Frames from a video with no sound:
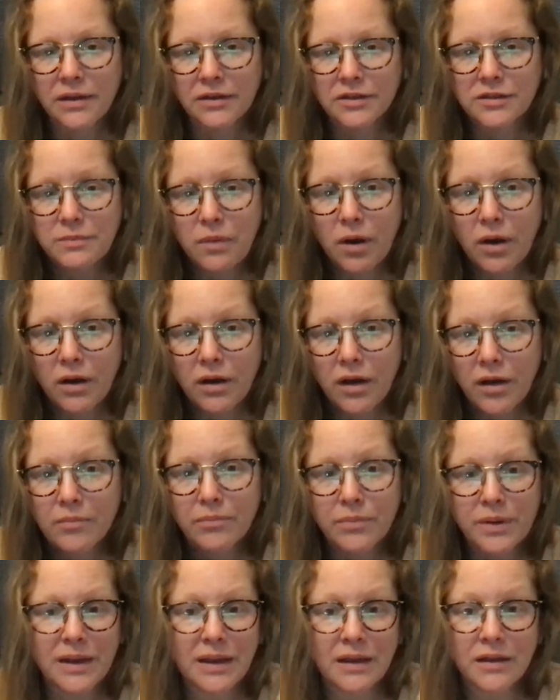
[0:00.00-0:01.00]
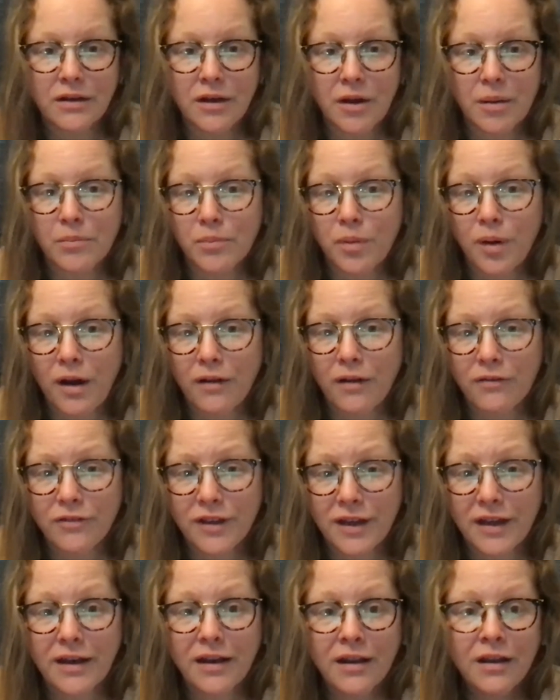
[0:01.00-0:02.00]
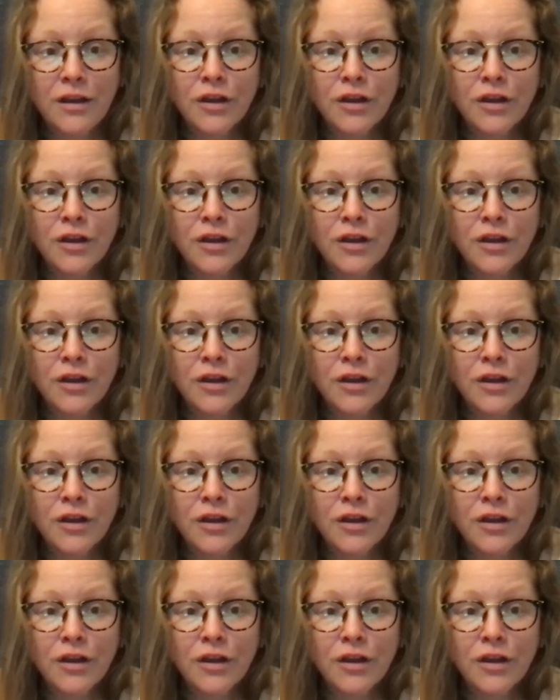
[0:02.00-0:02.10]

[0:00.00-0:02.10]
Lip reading: a small company, a nonprofit,